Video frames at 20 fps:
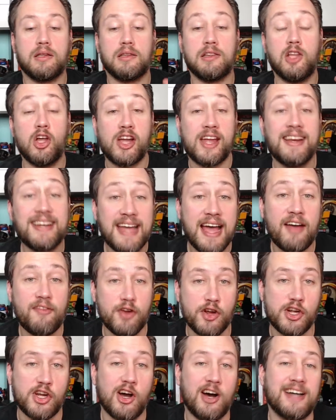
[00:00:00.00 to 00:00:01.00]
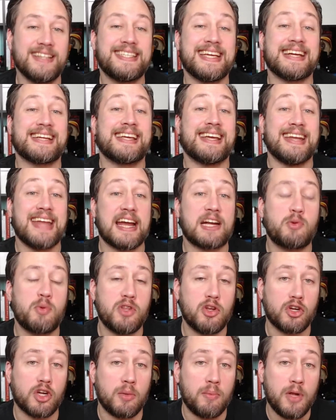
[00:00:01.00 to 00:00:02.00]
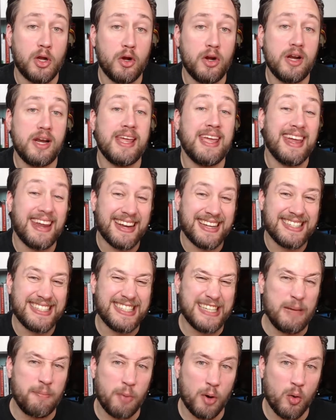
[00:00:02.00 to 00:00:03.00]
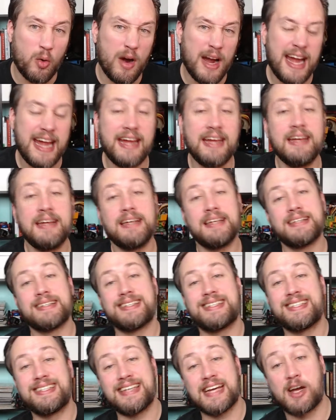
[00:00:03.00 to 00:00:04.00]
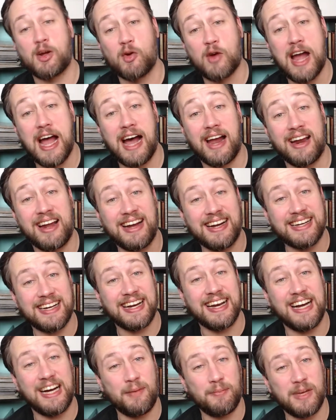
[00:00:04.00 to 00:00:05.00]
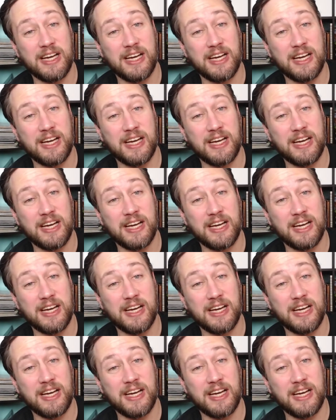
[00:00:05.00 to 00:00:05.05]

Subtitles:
Looking to have your content connect with your community in a deeper way? Stick around, I'm going to help you